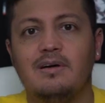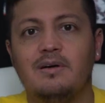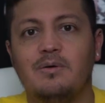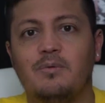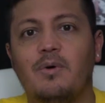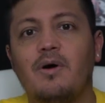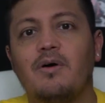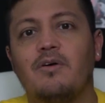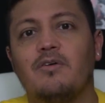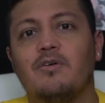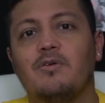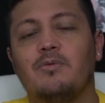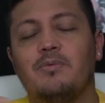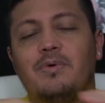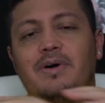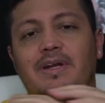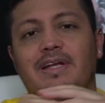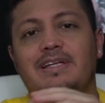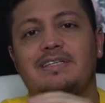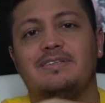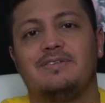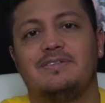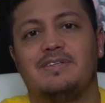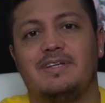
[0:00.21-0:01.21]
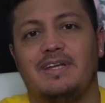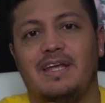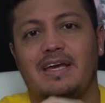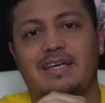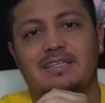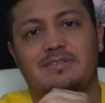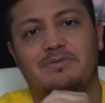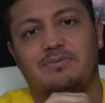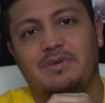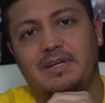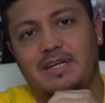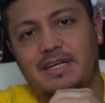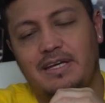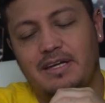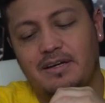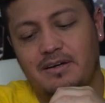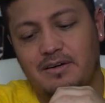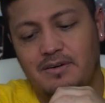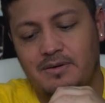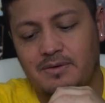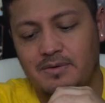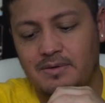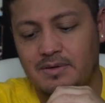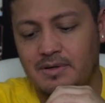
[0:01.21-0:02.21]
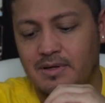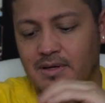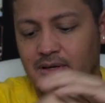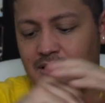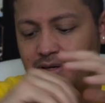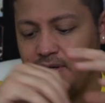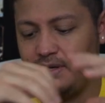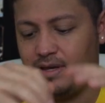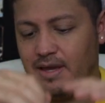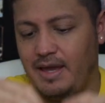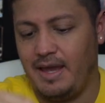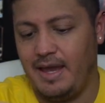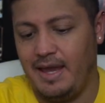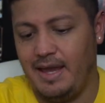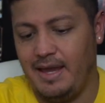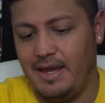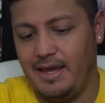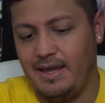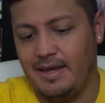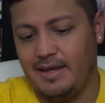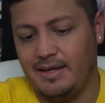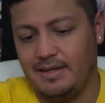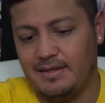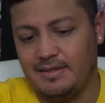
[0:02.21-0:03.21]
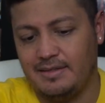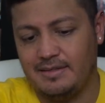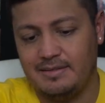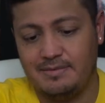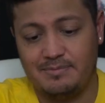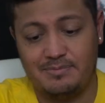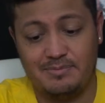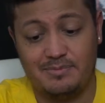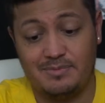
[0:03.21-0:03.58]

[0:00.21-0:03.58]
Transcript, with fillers: Welcome everybody to today's video and